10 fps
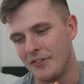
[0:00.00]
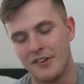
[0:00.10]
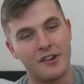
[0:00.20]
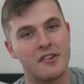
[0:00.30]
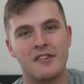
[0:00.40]

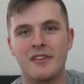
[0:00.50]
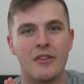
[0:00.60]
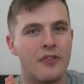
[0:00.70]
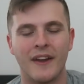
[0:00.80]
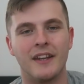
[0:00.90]
Just
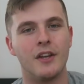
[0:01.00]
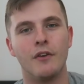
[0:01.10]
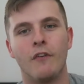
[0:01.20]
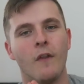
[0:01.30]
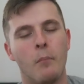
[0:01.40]
thank
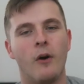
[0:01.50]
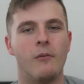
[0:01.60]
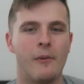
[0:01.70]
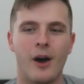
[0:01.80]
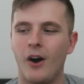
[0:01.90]
you from the
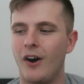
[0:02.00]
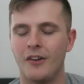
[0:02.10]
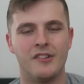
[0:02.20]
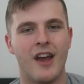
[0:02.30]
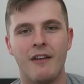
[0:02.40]
bottom of my
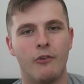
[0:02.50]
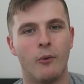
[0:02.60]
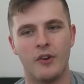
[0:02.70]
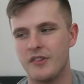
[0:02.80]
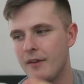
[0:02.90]
heart to
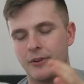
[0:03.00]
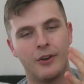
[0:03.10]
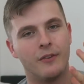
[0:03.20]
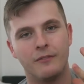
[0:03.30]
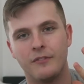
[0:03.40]
everyone who's
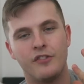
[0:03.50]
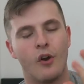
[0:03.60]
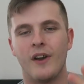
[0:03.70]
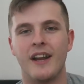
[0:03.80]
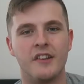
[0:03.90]
ever
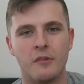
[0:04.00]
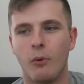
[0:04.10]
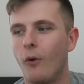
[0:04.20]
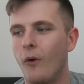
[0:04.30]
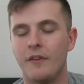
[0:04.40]
shown any
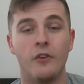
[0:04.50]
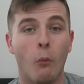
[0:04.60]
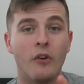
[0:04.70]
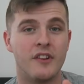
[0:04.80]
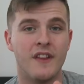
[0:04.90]
support. If
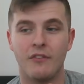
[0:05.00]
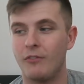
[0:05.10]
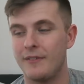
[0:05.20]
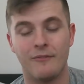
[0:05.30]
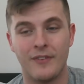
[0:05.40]
you're watching this
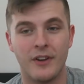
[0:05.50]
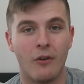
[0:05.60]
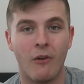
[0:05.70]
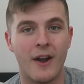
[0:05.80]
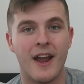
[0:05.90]

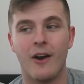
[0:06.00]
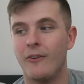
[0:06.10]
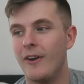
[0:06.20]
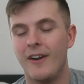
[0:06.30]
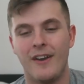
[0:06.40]
video right
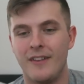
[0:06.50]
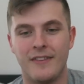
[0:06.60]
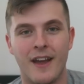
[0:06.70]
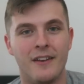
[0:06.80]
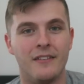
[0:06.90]
now,
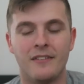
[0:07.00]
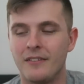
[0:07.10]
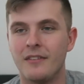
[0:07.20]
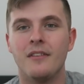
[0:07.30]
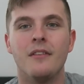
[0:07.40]
then
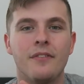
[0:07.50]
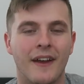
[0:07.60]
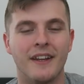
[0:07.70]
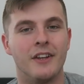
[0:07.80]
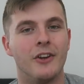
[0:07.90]

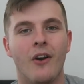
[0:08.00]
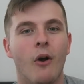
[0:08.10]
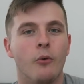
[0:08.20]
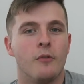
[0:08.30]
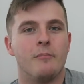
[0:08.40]
thank you.
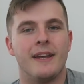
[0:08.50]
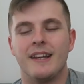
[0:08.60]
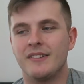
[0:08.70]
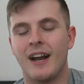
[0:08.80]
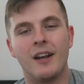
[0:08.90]
I wouldn't be
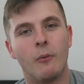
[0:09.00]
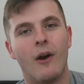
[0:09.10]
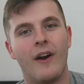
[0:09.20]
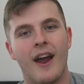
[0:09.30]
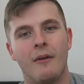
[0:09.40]
exactly
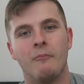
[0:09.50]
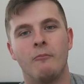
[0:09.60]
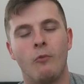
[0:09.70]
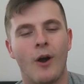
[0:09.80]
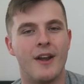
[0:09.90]
where I
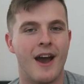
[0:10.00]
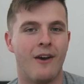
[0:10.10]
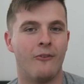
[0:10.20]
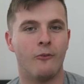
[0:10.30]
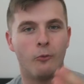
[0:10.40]
am right
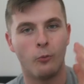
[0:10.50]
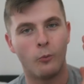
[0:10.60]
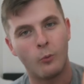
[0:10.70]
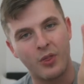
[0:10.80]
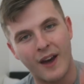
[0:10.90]
now
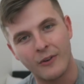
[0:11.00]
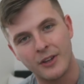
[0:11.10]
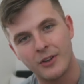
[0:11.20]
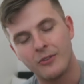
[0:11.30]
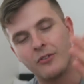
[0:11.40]
without
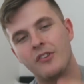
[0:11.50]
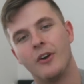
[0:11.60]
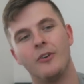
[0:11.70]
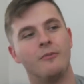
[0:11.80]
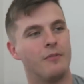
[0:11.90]
you.
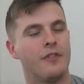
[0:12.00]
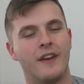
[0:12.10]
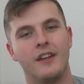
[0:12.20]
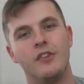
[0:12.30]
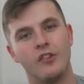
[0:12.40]
So
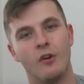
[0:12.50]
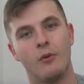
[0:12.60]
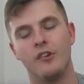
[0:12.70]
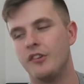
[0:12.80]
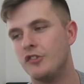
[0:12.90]
thank you so
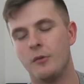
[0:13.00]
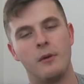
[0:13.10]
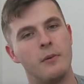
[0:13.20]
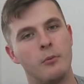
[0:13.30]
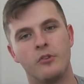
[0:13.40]
much. There's too
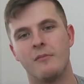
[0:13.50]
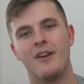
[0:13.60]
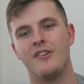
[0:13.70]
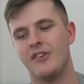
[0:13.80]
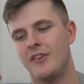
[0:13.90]
many people to
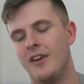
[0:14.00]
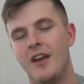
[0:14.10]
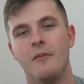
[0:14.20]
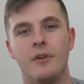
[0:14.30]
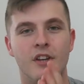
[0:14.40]
mention,
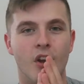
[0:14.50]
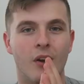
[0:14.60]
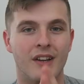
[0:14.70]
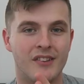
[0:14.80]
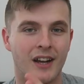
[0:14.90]
but you know
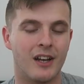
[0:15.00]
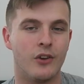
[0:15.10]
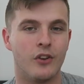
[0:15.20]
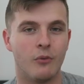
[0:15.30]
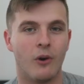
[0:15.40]
exactly
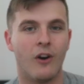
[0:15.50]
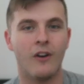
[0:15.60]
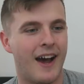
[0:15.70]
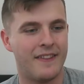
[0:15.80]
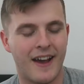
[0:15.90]
who you
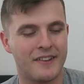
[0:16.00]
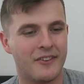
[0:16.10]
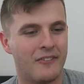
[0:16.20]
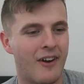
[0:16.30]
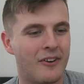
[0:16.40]
are. And that is
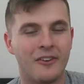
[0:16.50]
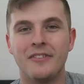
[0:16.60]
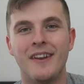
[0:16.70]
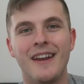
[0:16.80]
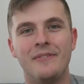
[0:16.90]
going to round
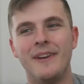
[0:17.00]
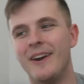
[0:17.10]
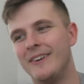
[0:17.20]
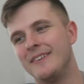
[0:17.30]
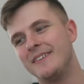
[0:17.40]
off today's
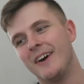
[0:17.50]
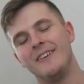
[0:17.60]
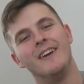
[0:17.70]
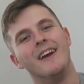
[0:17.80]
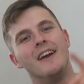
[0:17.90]
video.
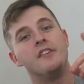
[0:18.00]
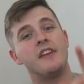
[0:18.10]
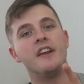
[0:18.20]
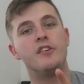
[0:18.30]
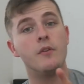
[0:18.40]
So
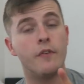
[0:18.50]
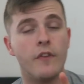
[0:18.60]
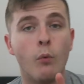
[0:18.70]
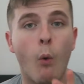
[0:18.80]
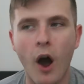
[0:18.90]
stay tuned
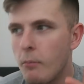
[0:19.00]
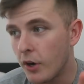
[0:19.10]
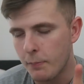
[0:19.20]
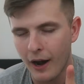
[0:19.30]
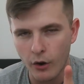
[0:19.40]
for the Why
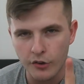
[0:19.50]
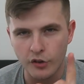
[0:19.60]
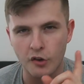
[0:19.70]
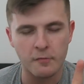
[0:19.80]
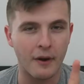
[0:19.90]
Body Power
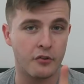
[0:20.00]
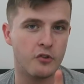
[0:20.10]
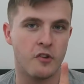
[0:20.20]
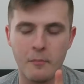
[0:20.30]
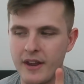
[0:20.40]
Is So
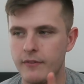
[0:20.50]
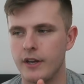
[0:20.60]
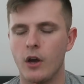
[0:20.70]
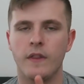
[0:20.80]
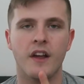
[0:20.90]
Special To Me
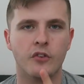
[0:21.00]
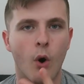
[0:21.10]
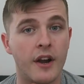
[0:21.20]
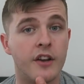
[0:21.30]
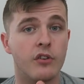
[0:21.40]
video. That's
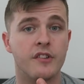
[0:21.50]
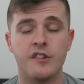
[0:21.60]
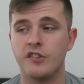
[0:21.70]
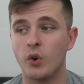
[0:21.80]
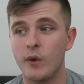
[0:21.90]
quite an
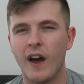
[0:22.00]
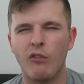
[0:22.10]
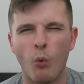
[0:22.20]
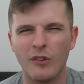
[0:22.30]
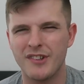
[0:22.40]
interesting story that
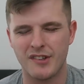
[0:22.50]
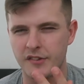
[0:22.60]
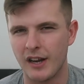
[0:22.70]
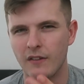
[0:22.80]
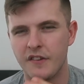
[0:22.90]
I've wanted
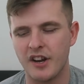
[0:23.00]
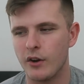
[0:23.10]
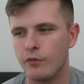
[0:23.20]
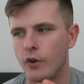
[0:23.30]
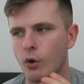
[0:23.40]
to tell on the
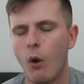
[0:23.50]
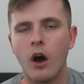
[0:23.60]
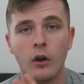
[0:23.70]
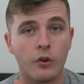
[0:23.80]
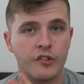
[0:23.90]
channel for
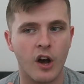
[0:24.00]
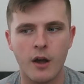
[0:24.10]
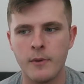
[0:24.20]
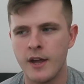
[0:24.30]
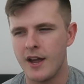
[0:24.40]
quite a long
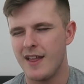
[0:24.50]
time.